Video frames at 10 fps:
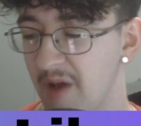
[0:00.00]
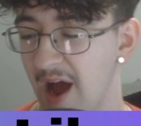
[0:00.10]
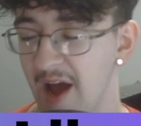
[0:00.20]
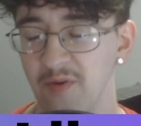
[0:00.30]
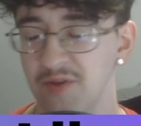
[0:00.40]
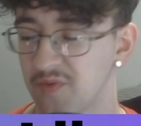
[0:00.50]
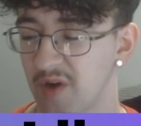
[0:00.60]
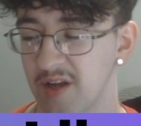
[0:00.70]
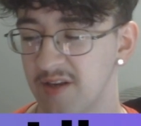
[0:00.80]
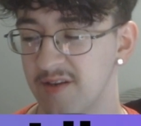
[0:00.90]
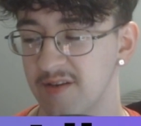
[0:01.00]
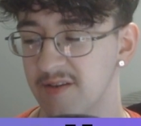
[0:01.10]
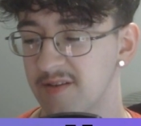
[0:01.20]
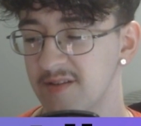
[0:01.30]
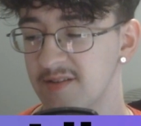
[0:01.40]
I always run
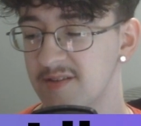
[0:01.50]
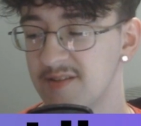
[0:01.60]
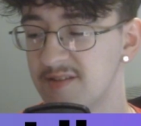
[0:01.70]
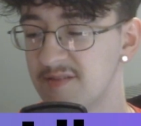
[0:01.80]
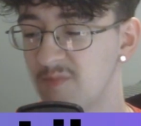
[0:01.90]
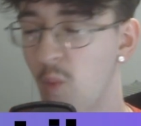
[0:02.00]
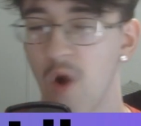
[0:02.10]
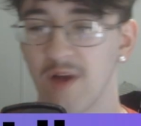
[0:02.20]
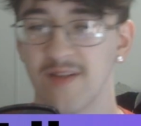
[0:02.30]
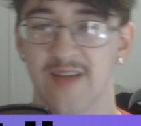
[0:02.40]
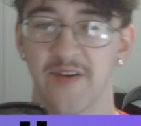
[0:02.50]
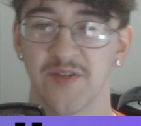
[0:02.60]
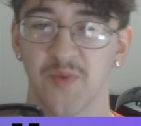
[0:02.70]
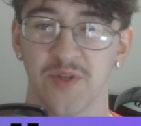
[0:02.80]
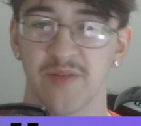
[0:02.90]
one
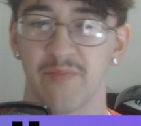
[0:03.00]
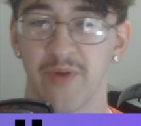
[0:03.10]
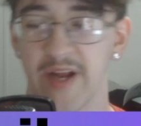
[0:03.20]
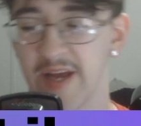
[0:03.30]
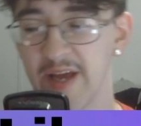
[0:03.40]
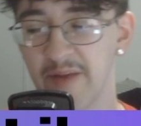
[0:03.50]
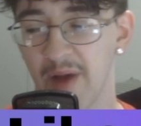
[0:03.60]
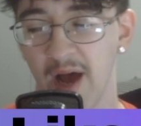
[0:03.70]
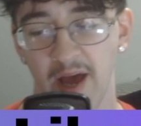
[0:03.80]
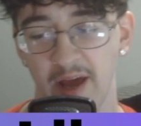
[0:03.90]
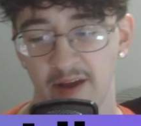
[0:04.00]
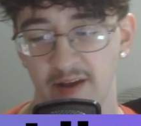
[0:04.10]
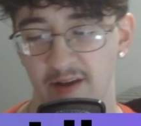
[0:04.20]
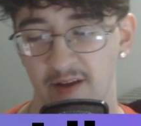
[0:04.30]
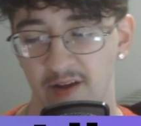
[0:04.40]
Cyrus and one Sabrina in my
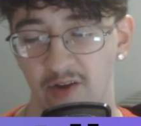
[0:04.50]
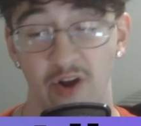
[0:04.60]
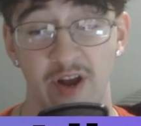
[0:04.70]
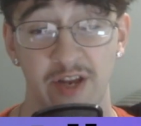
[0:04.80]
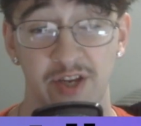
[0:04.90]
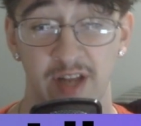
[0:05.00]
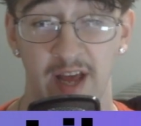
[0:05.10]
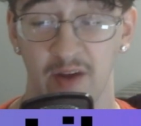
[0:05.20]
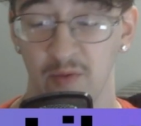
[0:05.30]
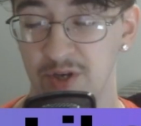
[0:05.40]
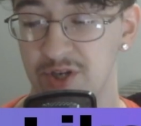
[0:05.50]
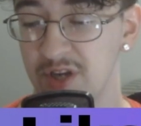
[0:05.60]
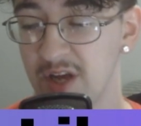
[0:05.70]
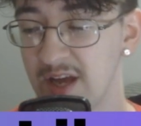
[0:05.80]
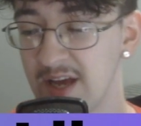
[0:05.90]
Greninja deck, which
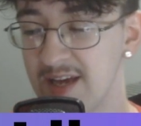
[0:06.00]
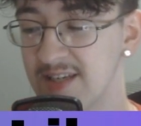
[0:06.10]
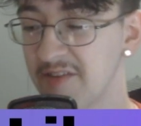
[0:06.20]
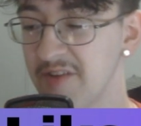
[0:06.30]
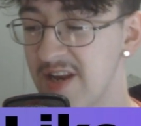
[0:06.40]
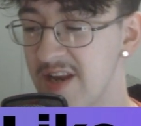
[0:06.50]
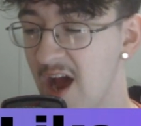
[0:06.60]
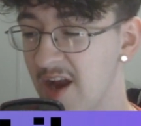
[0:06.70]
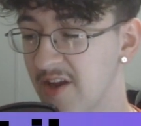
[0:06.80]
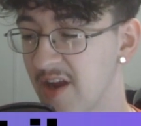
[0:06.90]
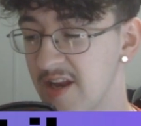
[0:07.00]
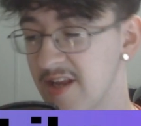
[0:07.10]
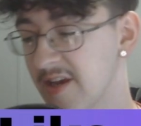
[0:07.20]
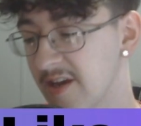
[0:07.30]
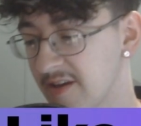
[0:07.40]
is definitely not a good
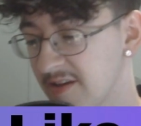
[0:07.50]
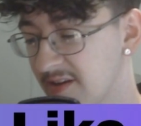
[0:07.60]
idea.